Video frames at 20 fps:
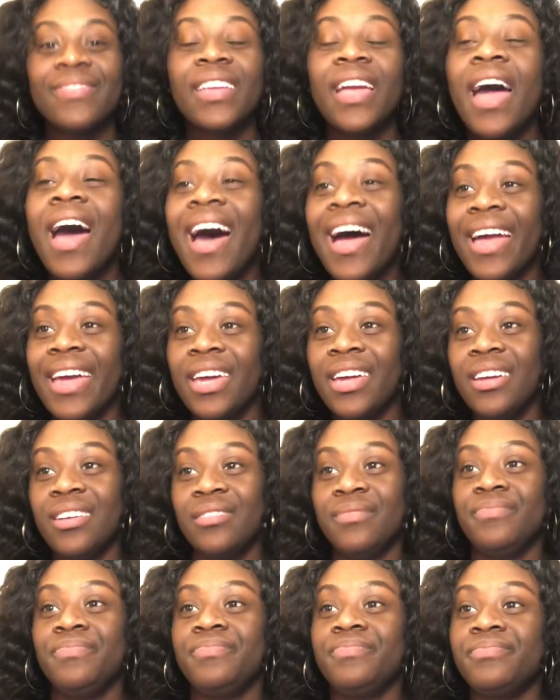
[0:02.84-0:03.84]
Hi.
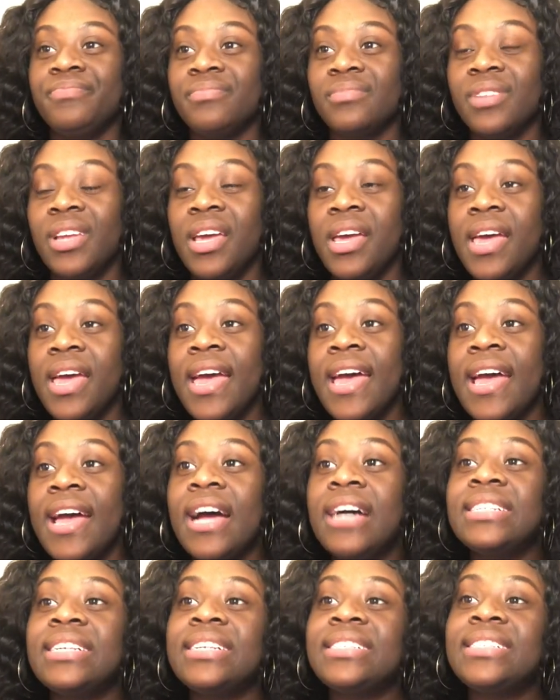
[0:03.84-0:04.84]

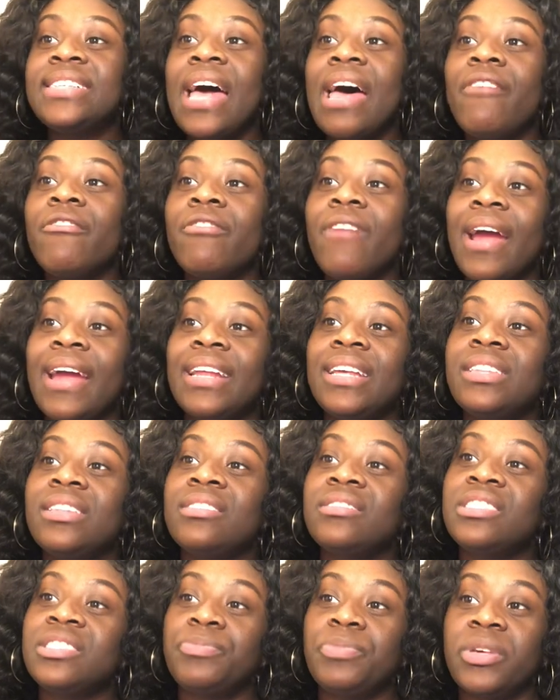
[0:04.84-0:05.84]
As I sat writing
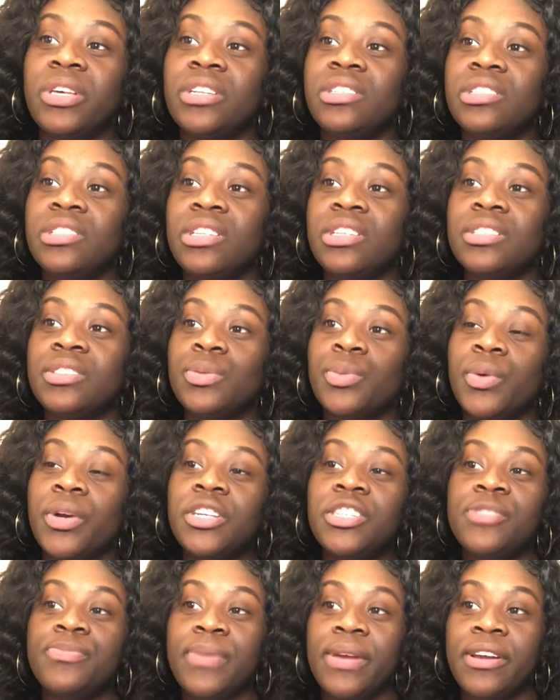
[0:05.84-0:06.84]
this speech, these
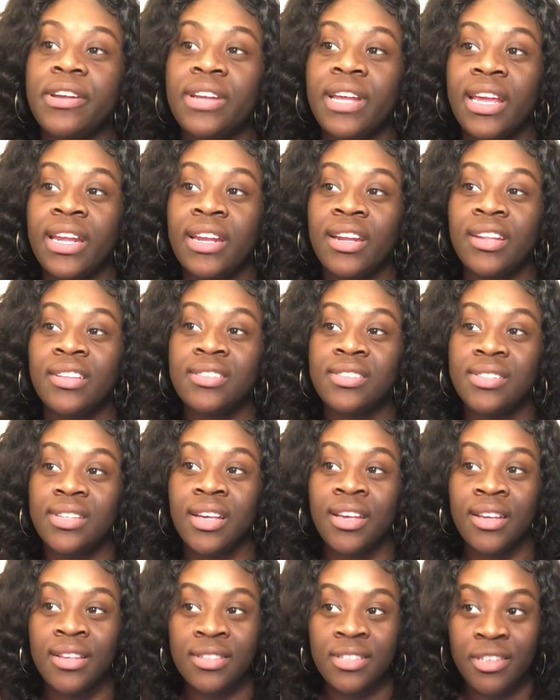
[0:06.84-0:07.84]
words marinated and
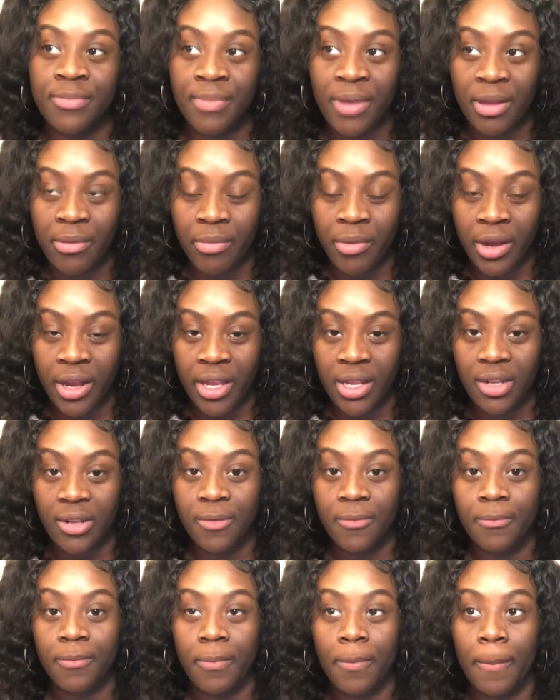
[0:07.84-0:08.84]
sunk into my brain.
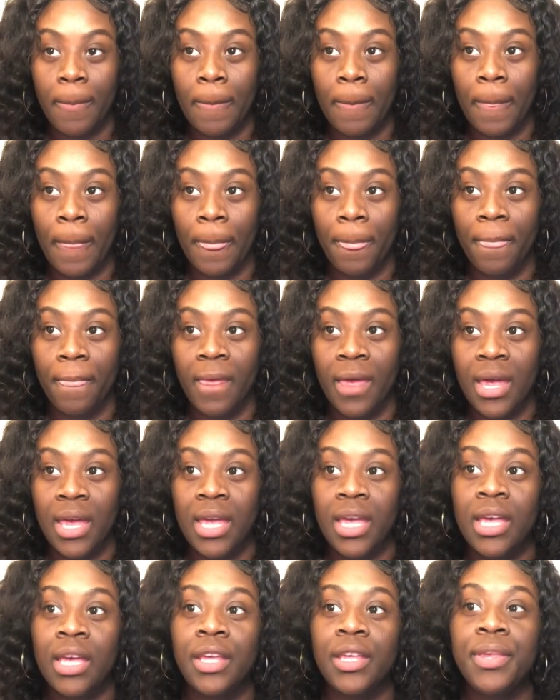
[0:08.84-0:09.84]

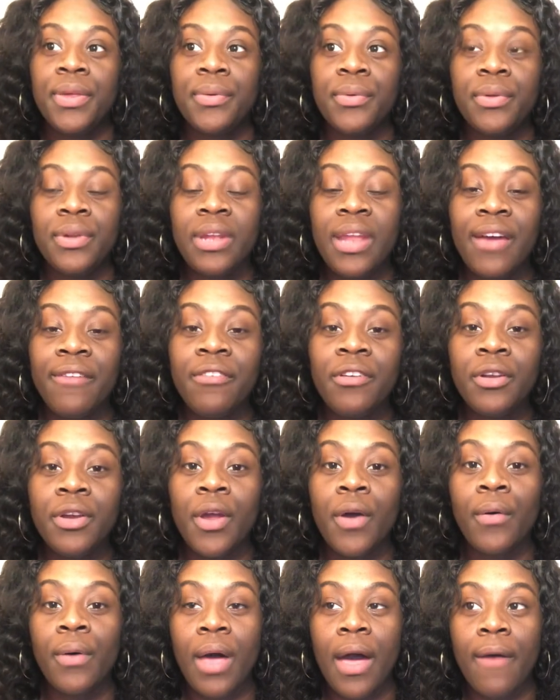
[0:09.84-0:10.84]
You will never
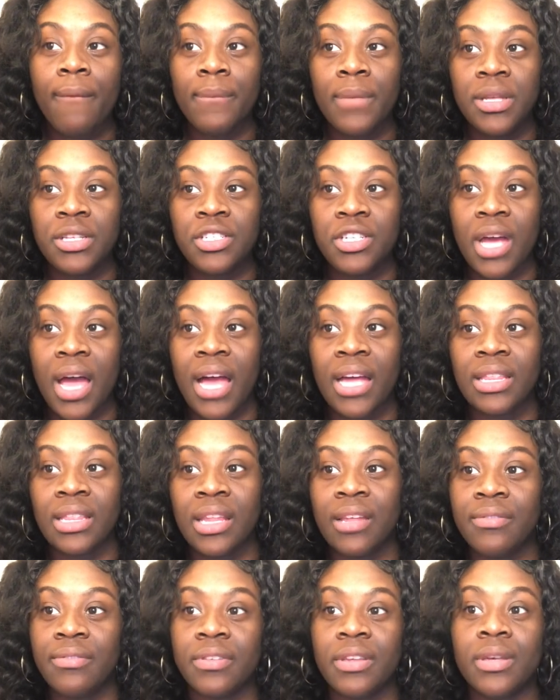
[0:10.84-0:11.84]
know how much I
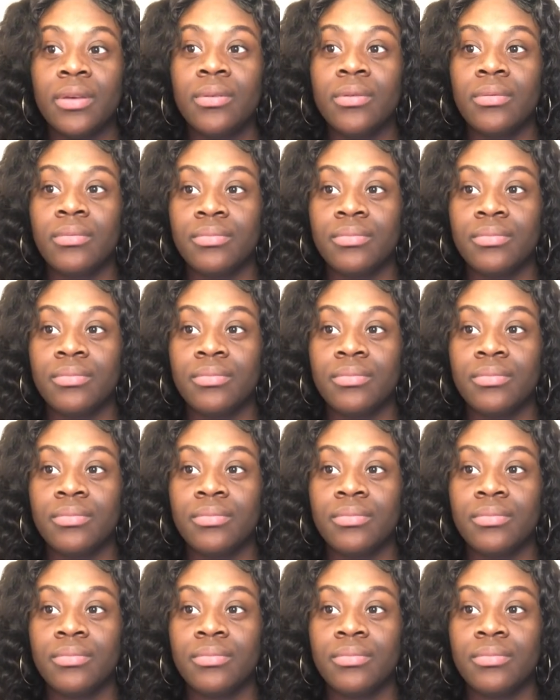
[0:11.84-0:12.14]
love you.